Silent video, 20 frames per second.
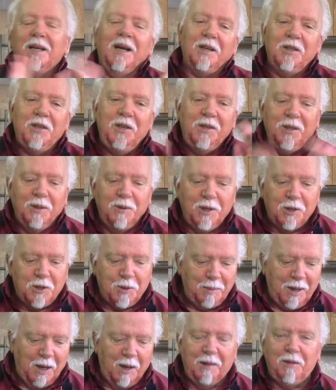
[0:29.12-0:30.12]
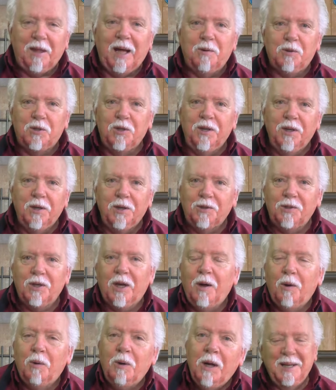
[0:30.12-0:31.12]
actually do this about 1,000 years
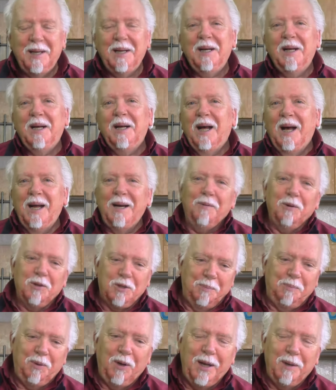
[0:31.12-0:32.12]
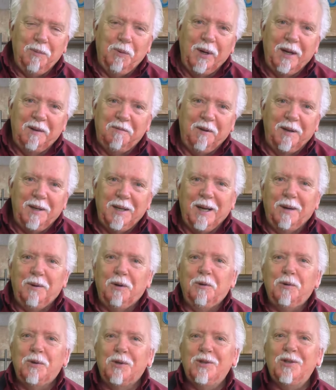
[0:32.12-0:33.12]
ago, and it was a pretty weird video. It
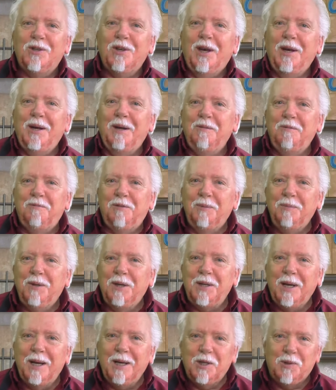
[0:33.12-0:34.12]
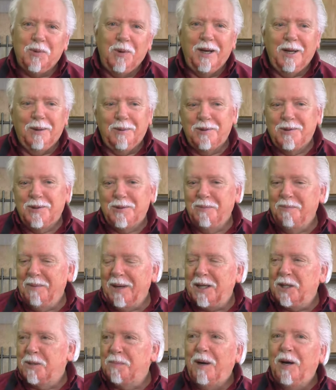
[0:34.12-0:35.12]
was from the days when I was
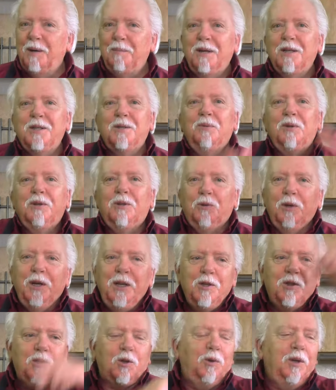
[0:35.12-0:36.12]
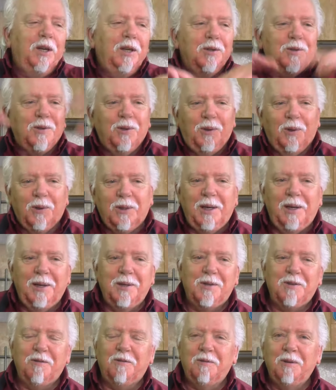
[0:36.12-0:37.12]
experimenting with green screens and all
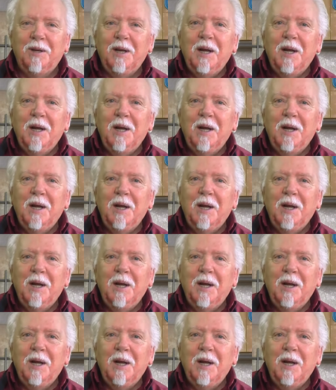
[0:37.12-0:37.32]
kinds of